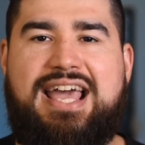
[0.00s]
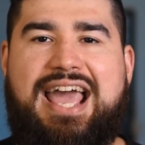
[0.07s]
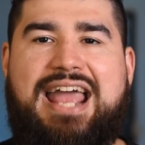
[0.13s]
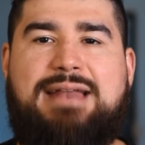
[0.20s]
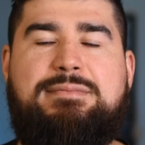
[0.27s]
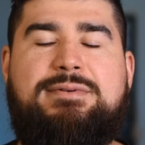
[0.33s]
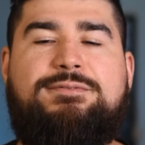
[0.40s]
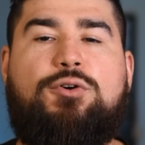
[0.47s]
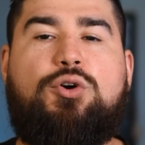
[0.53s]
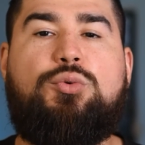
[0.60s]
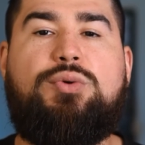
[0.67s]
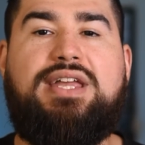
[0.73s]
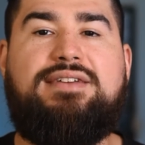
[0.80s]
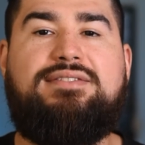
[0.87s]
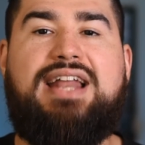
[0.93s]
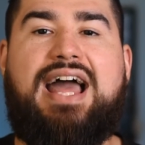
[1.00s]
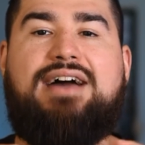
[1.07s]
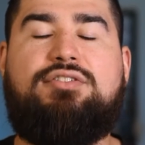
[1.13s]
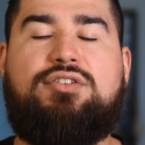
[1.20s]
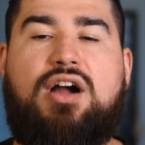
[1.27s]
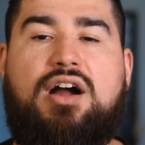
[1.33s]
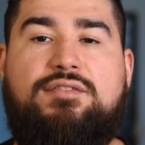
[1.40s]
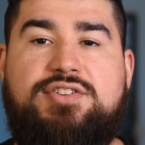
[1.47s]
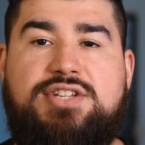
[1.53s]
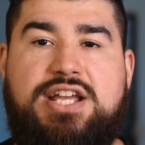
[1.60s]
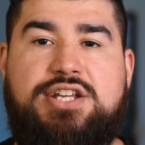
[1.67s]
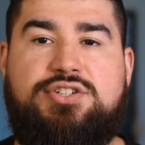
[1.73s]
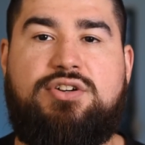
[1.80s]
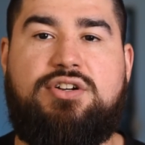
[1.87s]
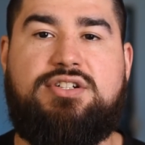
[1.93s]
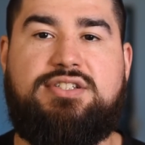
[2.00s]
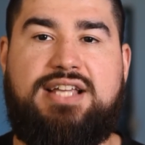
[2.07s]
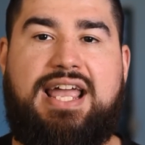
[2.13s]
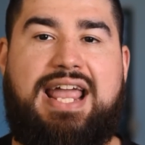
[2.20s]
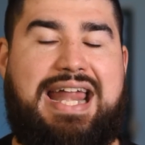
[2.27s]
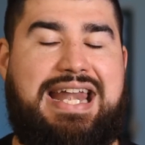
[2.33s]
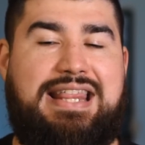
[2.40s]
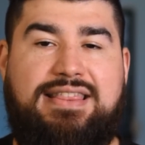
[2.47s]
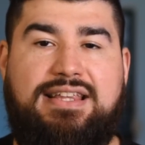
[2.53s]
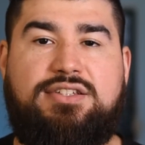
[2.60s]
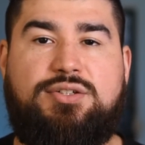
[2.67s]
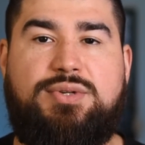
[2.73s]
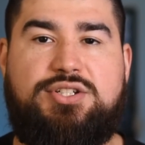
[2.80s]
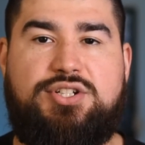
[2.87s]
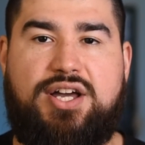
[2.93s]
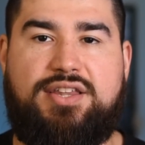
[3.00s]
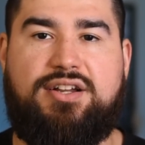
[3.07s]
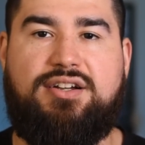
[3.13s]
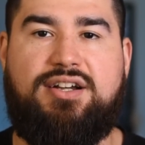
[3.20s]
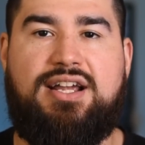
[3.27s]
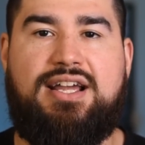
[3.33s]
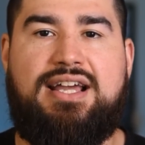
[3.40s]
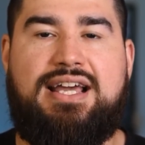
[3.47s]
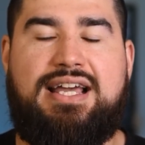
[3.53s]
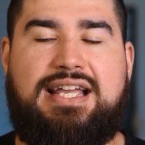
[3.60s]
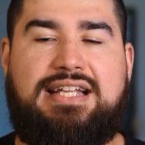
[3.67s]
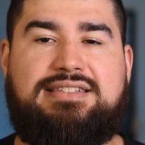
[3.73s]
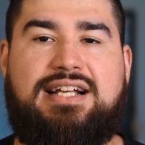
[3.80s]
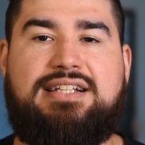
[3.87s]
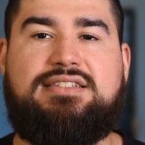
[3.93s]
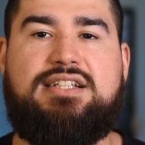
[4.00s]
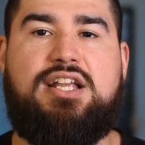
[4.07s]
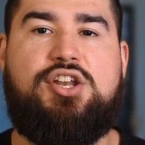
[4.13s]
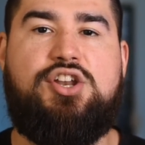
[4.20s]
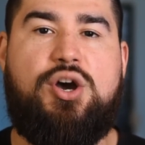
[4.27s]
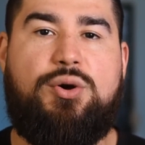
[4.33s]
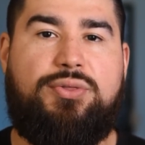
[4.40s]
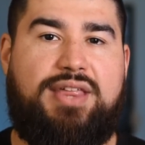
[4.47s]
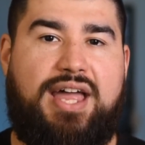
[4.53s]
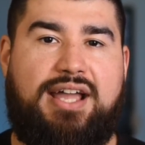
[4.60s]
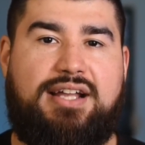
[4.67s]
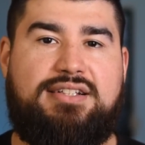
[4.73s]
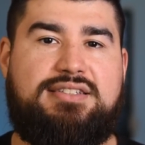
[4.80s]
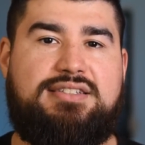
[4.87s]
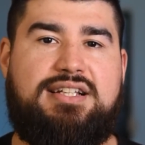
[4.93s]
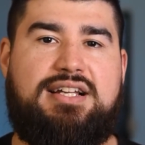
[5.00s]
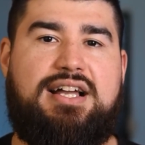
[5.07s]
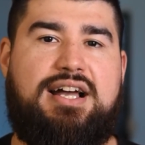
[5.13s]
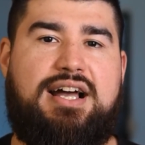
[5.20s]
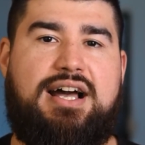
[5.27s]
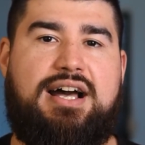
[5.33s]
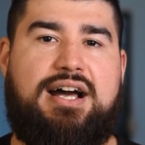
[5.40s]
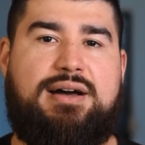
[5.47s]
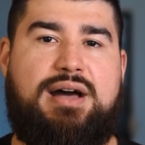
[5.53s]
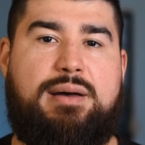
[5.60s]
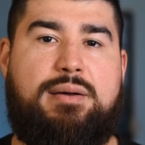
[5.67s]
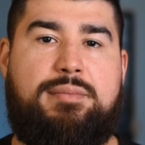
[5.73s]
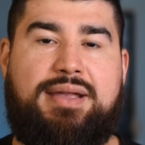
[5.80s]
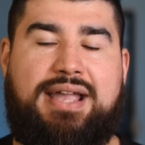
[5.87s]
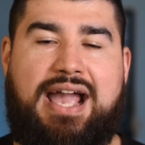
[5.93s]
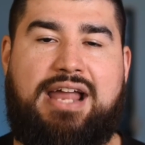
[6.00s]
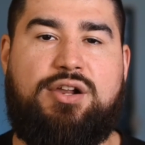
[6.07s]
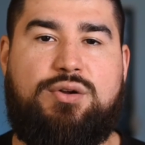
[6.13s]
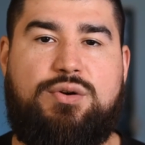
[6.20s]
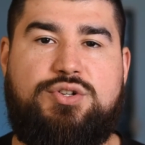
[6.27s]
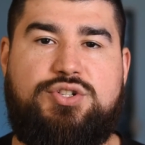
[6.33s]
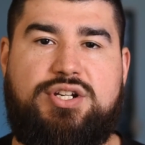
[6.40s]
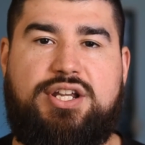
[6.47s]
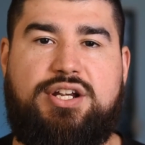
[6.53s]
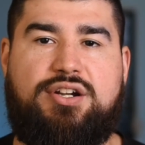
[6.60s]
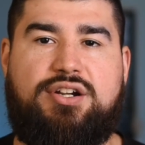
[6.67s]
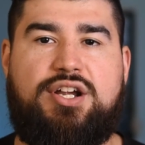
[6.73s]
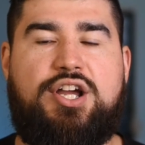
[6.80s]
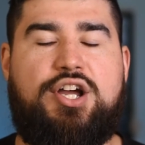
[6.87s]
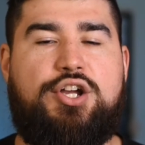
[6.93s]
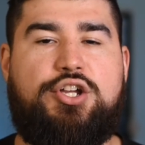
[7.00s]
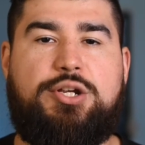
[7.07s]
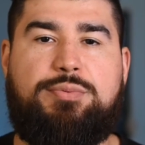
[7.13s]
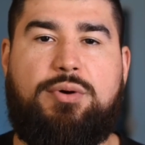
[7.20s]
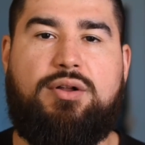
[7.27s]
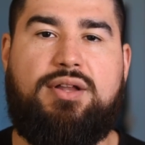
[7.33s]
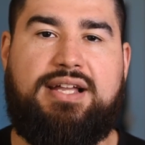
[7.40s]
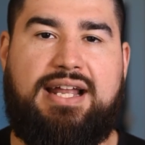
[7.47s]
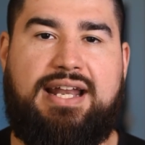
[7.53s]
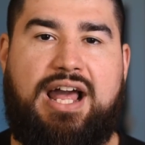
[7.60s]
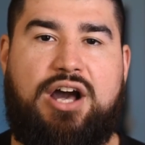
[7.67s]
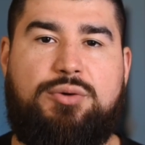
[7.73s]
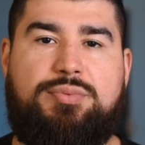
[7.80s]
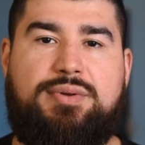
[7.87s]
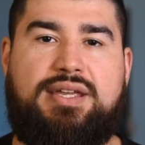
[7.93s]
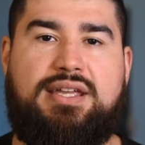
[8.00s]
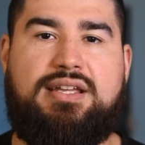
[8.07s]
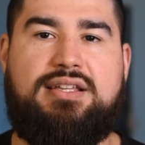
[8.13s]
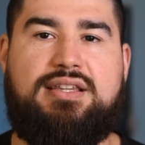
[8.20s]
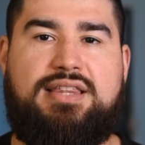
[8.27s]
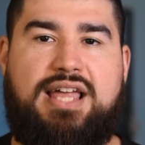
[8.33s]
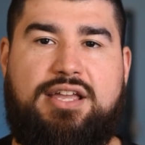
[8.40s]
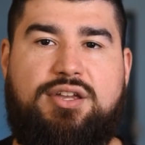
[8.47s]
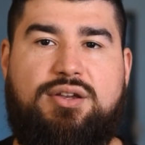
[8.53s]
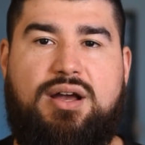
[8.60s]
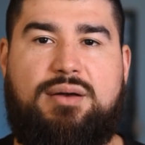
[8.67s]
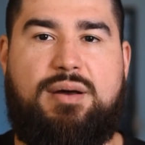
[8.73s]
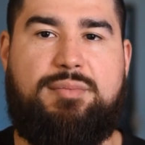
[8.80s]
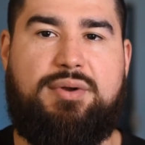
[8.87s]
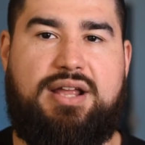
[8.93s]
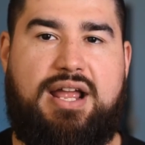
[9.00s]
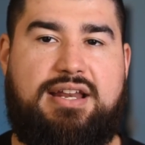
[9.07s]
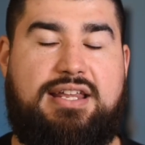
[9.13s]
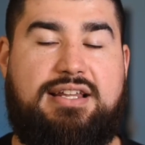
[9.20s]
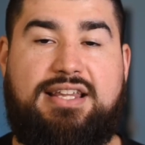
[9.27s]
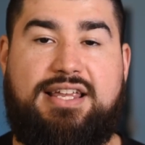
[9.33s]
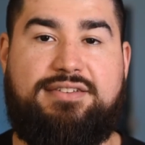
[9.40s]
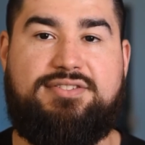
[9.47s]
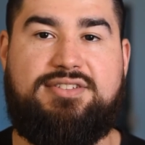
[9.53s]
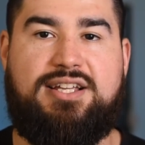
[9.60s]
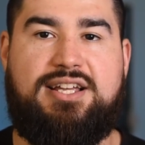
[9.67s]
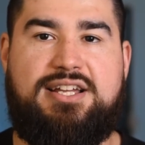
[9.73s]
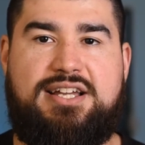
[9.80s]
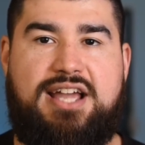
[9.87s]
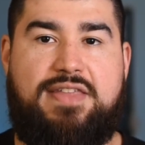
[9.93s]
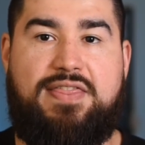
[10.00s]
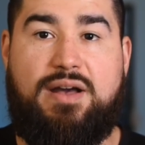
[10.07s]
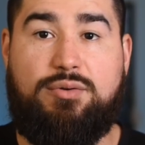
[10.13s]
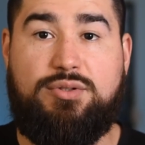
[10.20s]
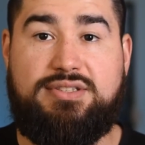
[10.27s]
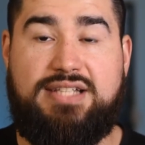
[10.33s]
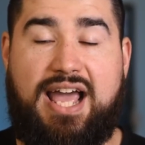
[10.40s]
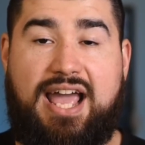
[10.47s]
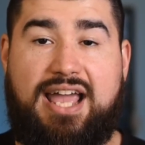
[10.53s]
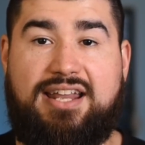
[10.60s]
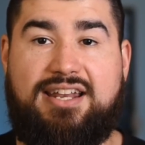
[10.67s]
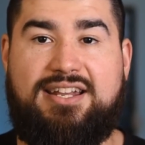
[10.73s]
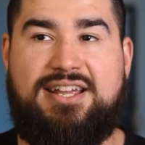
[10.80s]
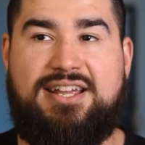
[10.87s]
And before we even have a conversation or say anything to each other, he says, "No thanks. I'm a mechanical engineer. You probably can't help me. Thank you." And he leaves. And that was that.